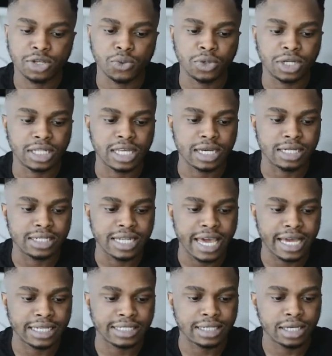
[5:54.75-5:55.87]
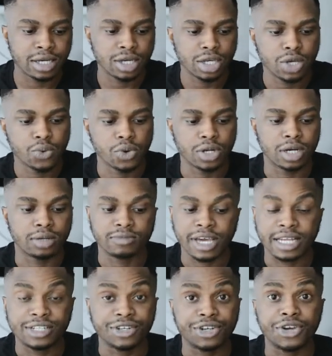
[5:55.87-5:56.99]
you want to click on next. You want
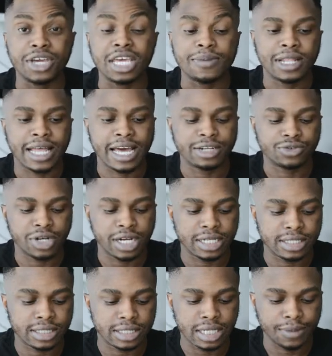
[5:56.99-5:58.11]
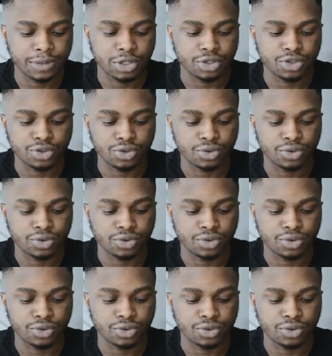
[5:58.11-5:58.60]
to enter your email address. I'm going to